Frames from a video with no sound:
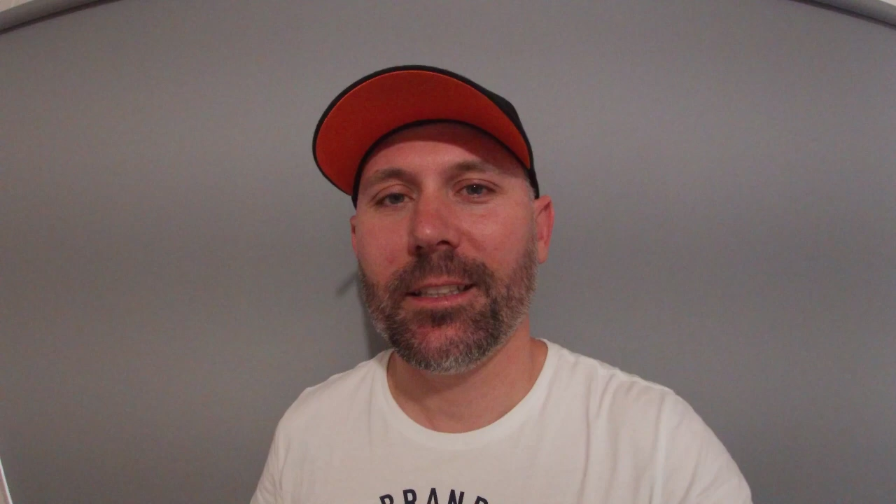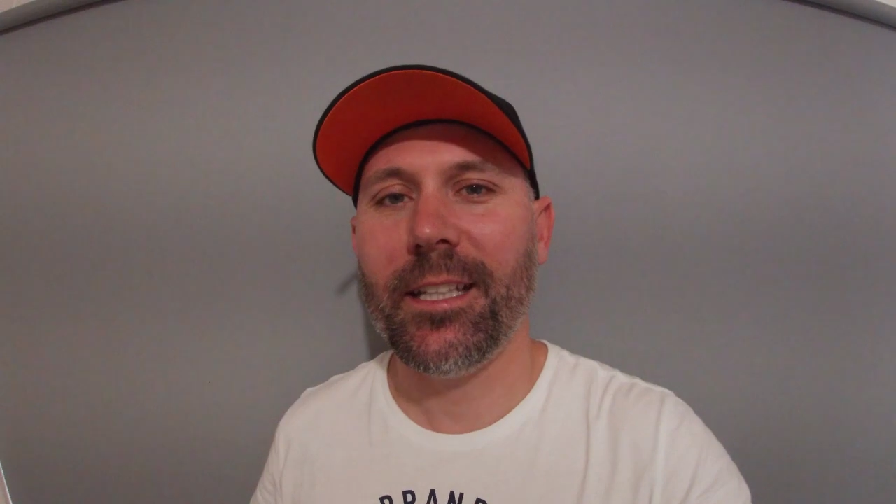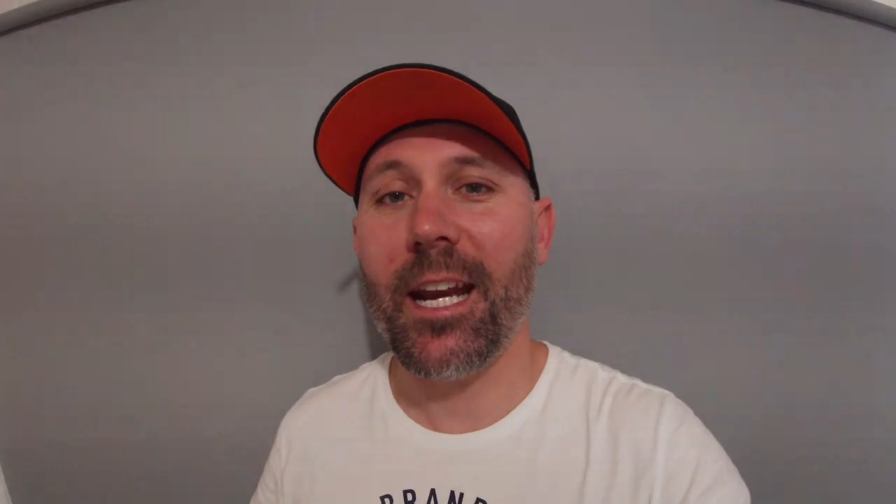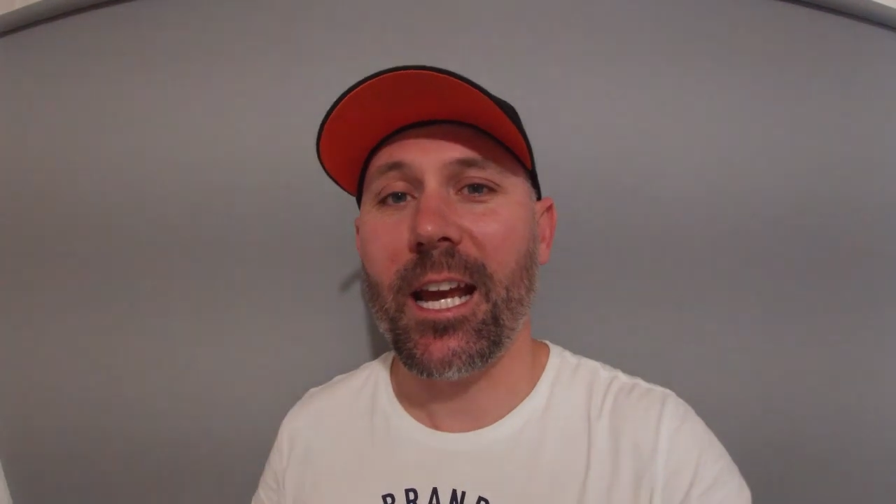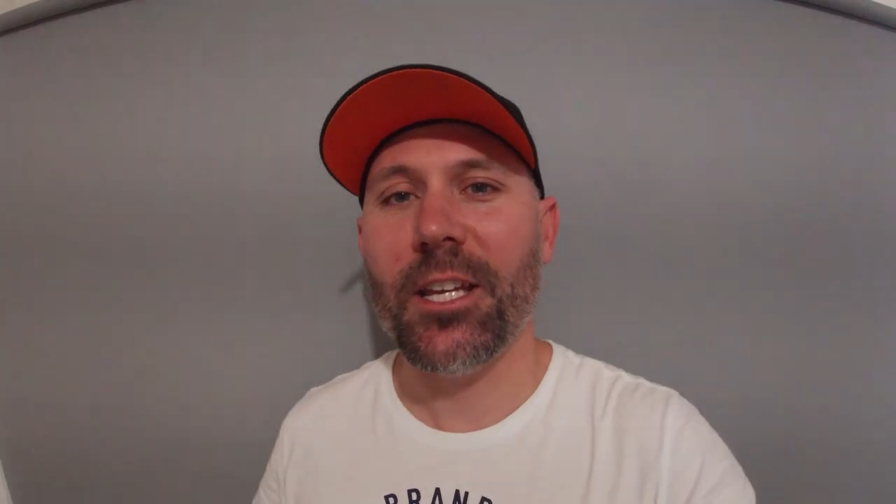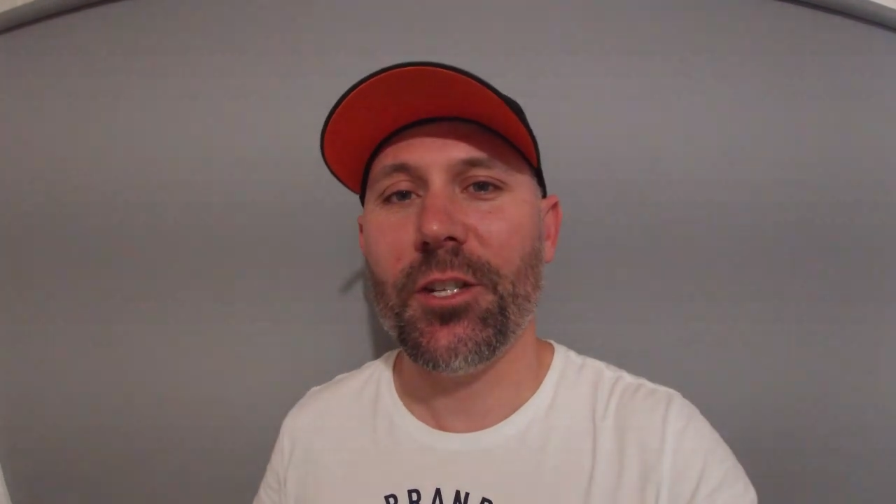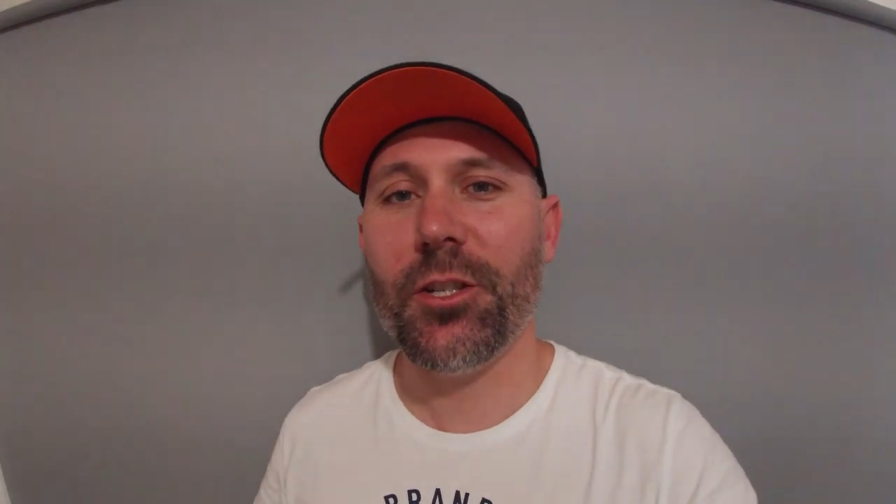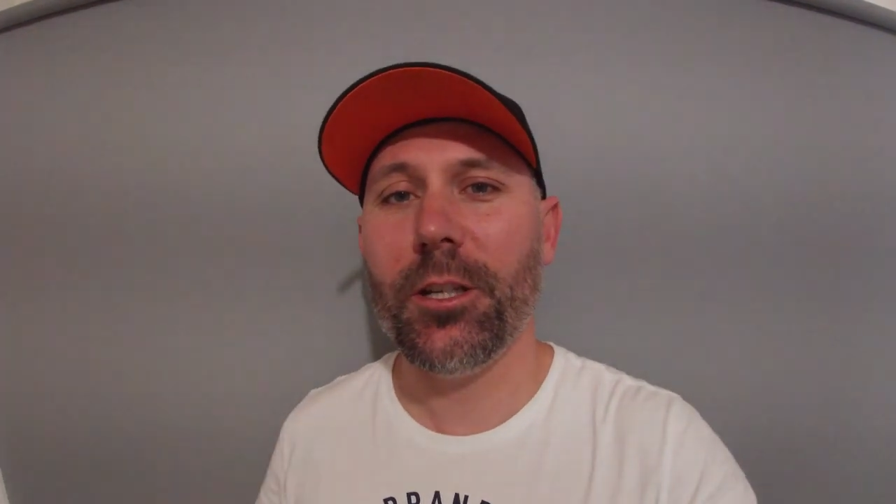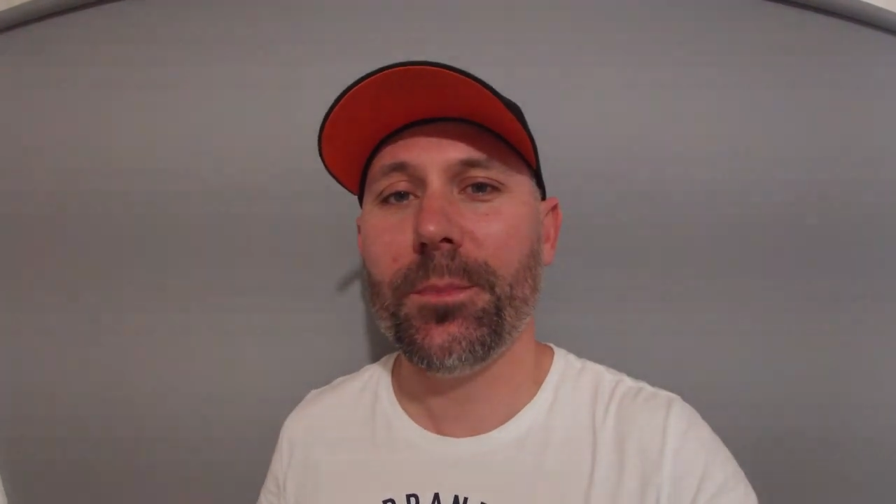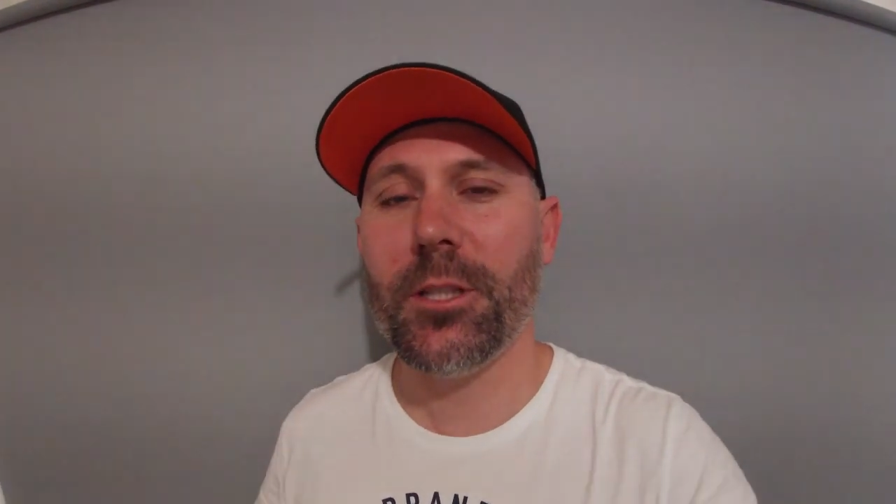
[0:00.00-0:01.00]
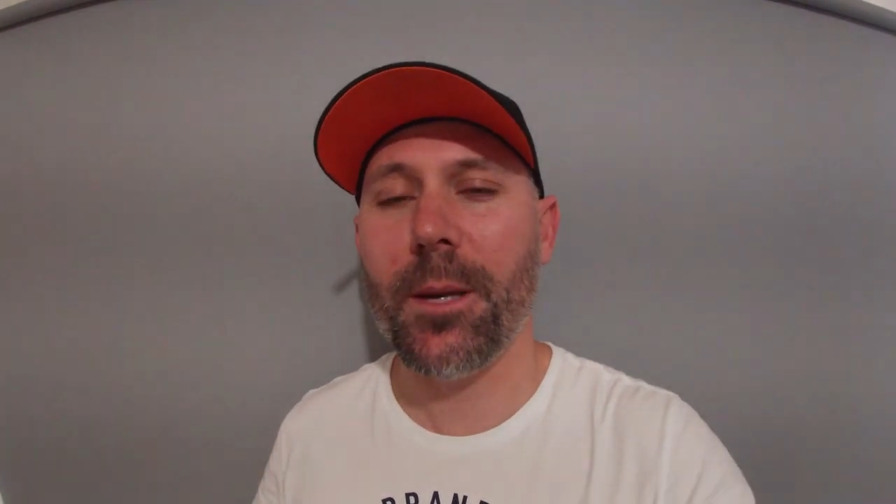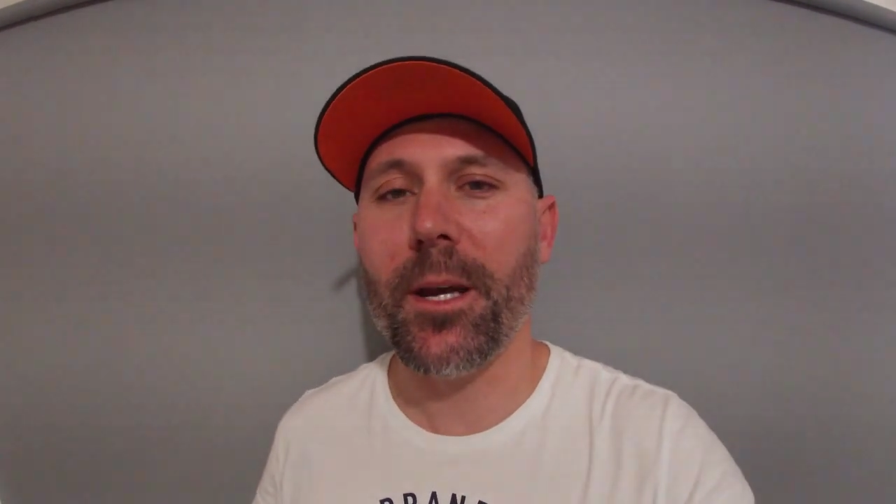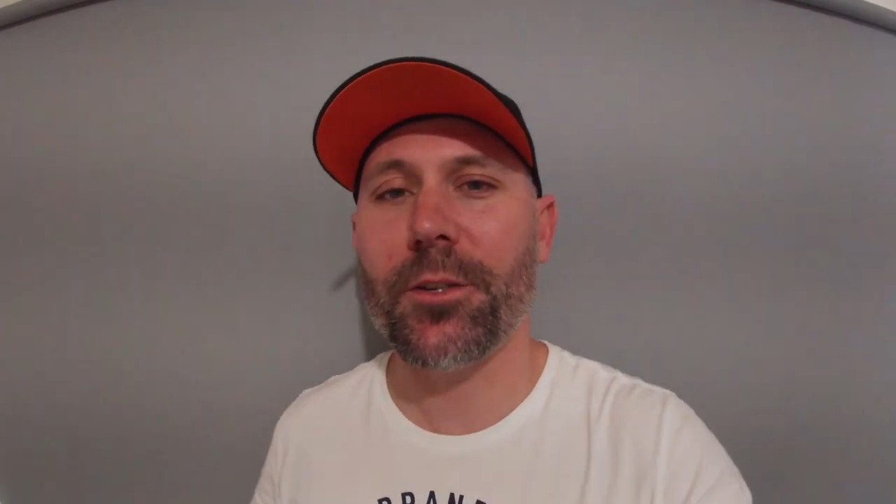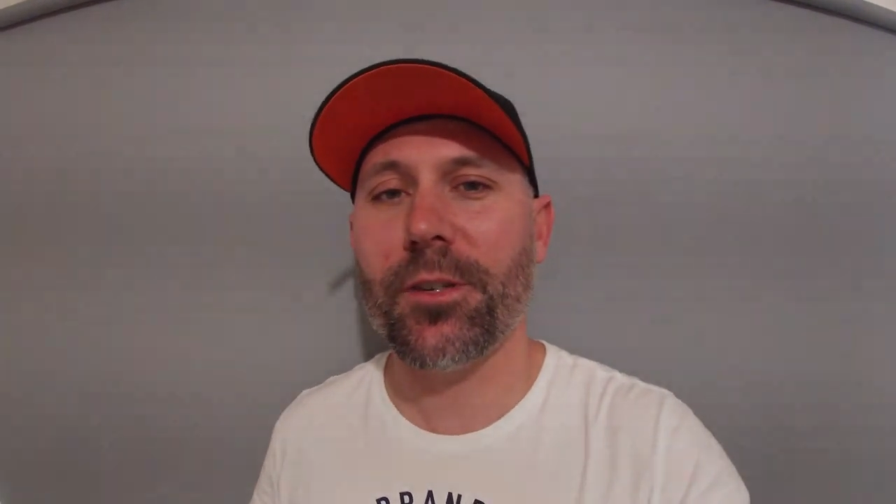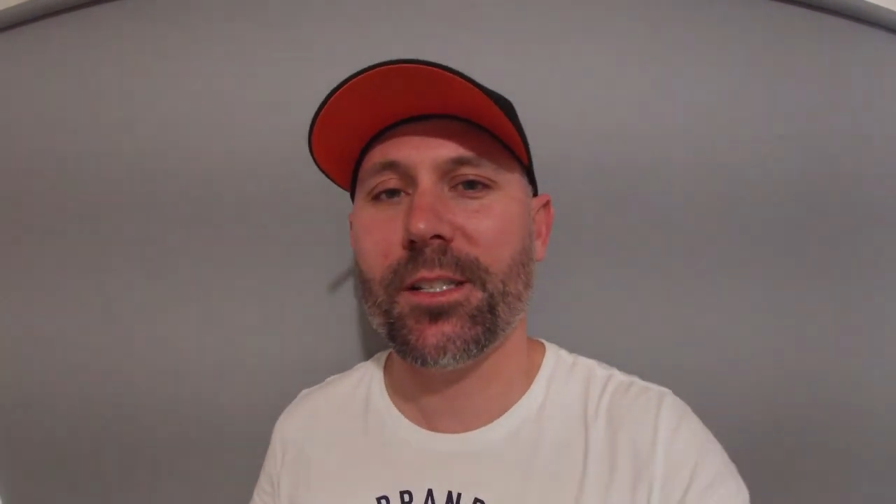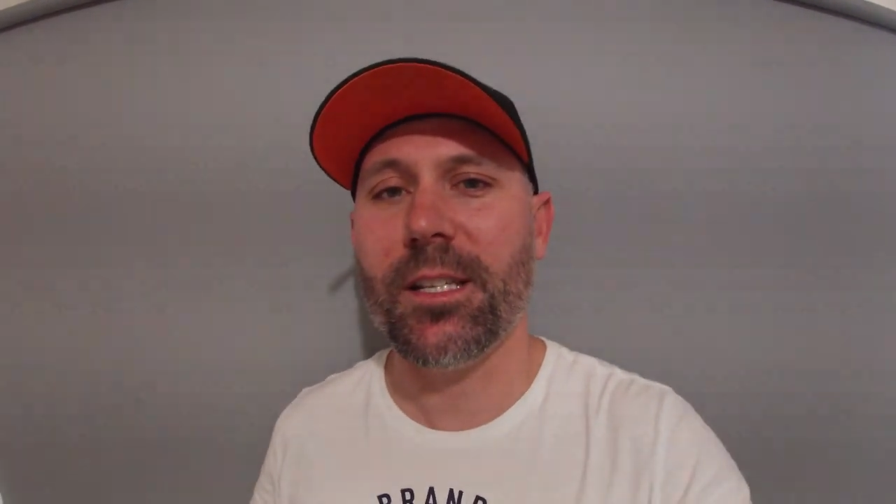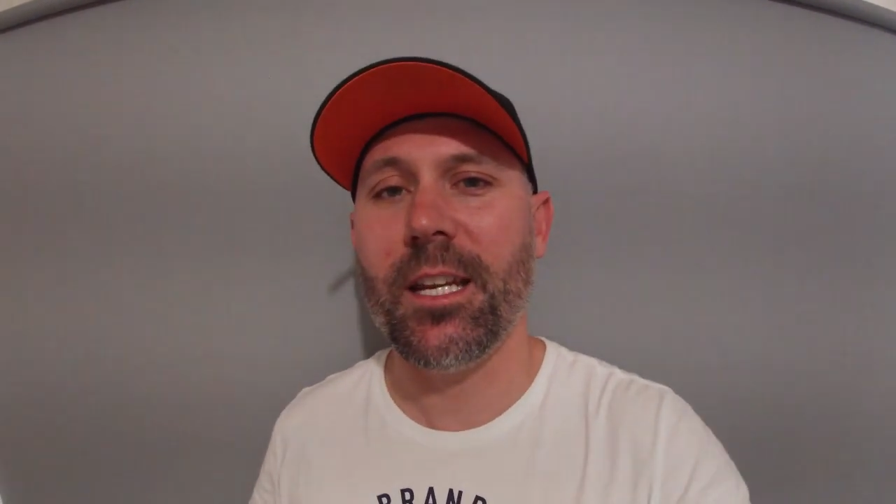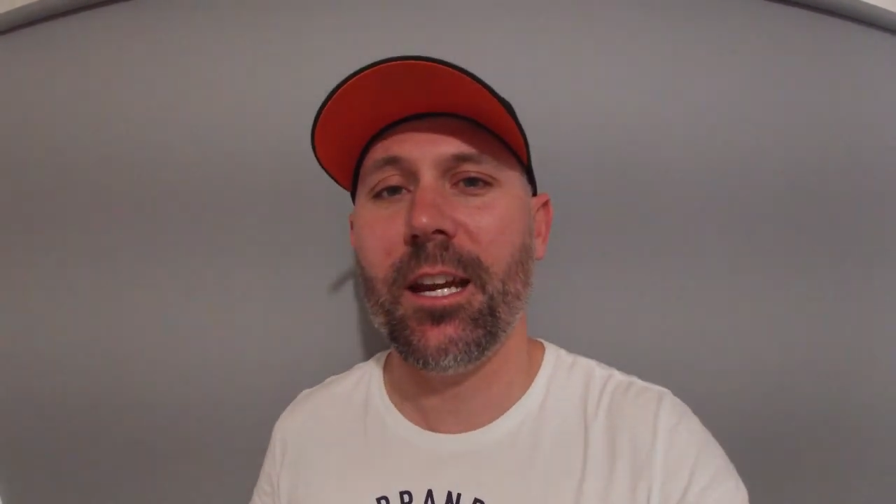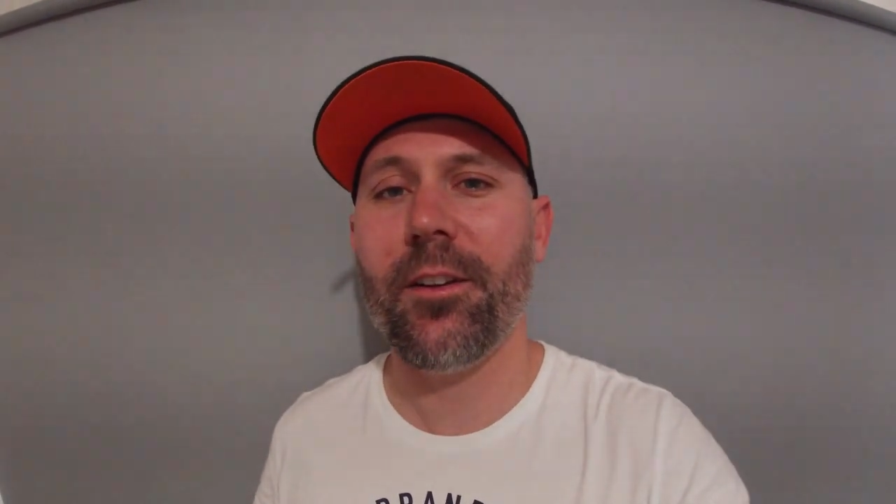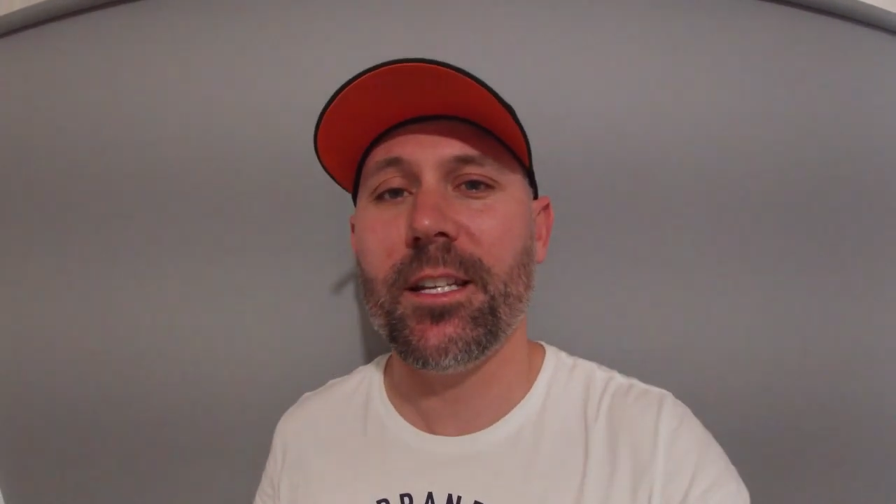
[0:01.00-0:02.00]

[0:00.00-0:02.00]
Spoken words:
G'day YouTube, Turbo Tristan here,